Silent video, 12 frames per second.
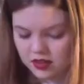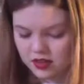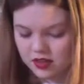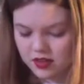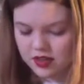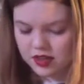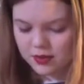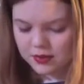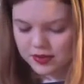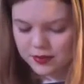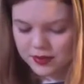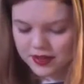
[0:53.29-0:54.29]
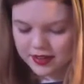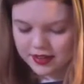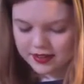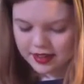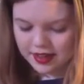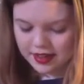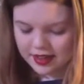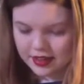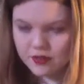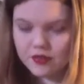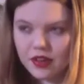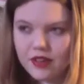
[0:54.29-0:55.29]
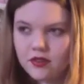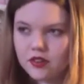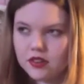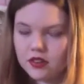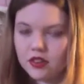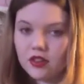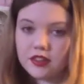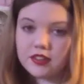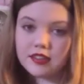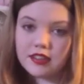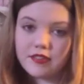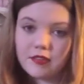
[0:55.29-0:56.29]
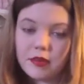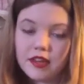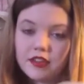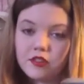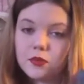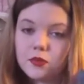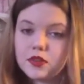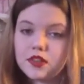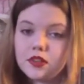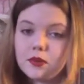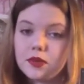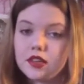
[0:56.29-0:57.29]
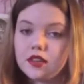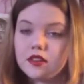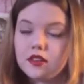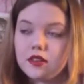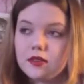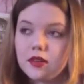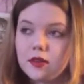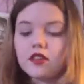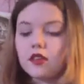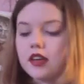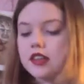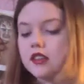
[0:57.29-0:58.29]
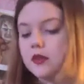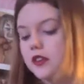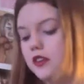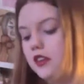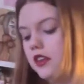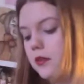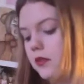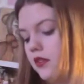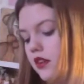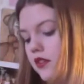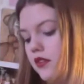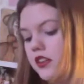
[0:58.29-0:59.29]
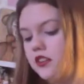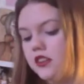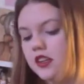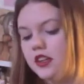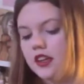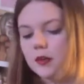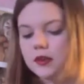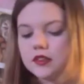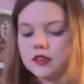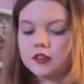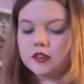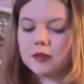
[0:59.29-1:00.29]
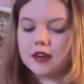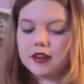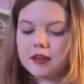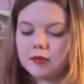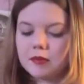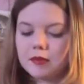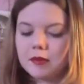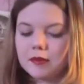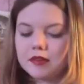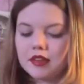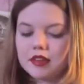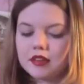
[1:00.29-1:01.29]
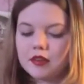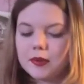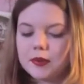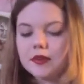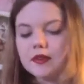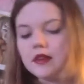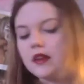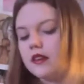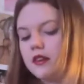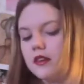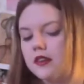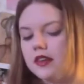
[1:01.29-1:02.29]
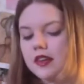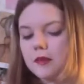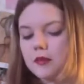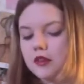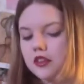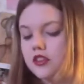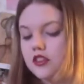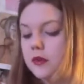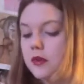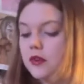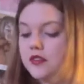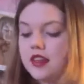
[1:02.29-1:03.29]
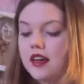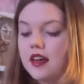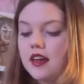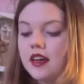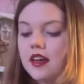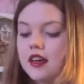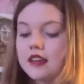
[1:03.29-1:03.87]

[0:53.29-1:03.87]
I can't really read a 537 page book in a week, so I had to return it before I finished it, and I wanted to buy it, but my mum was like, no, we're going to London, you can get books cheap over there in the